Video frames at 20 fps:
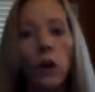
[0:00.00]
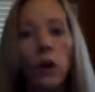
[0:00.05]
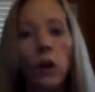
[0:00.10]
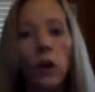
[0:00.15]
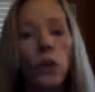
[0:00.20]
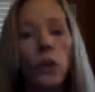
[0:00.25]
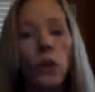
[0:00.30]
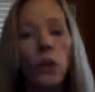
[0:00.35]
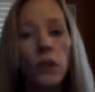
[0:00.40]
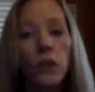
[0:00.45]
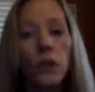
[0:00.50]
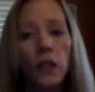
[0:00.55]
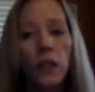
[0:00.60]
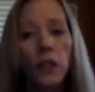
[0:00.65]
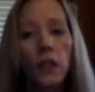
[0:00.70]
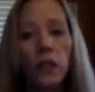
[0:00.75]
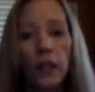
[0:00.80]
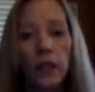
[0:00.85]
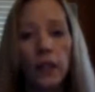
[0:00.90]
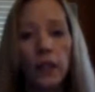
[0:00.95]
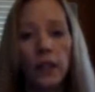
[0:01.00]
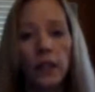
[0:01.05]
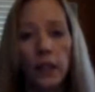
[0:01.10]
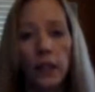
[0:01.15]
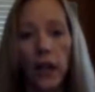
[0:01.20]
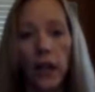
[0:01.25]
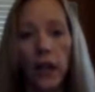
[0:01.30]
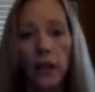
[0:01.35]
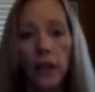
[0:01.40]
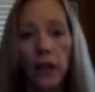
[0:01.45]
Kohlberg's theory
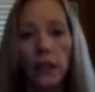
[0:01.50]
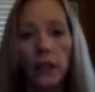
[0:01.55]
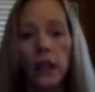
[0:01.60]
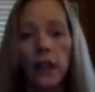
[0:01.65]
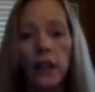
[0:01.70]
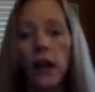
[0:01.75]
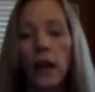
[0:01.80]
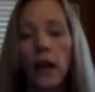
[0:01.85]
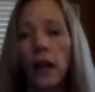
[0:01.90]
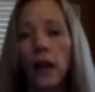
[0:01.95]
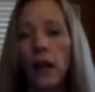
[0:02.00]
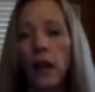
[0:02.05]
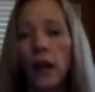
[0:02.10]
says